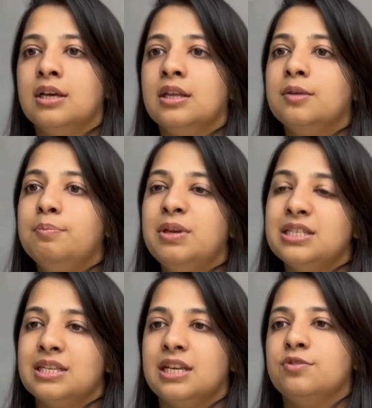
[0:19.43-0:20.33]
The B
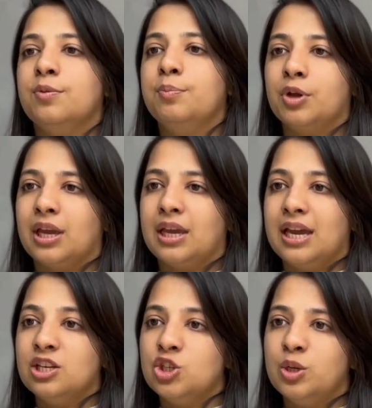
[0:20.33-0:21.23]
stands for booking,
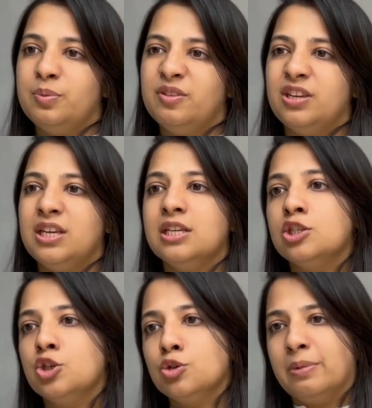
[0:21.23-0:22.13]
and GBV is
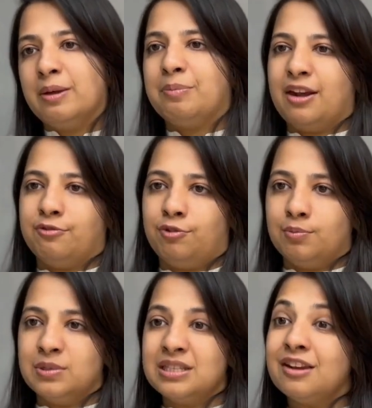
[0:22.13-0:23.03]
used by
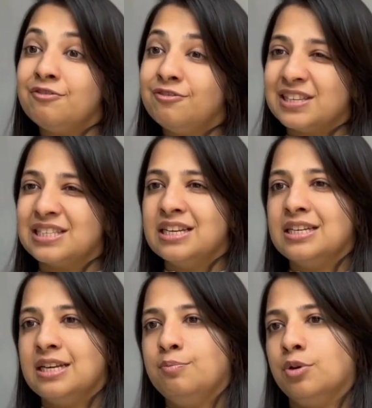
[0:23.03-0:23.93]
platforms that
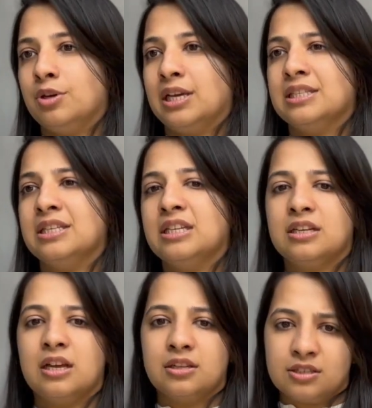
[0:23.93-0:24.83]
facilitate bookings in
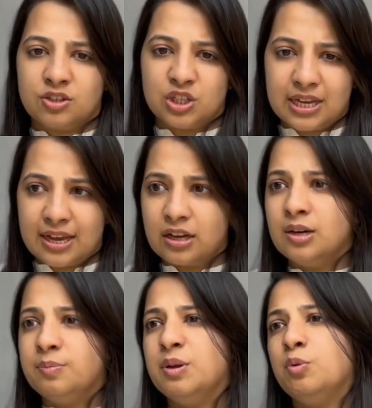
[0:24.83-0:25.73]
industries like
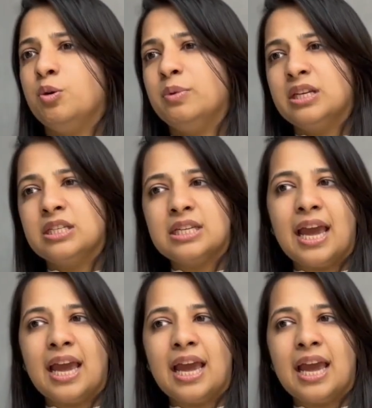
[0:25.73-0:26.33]
urban mobility,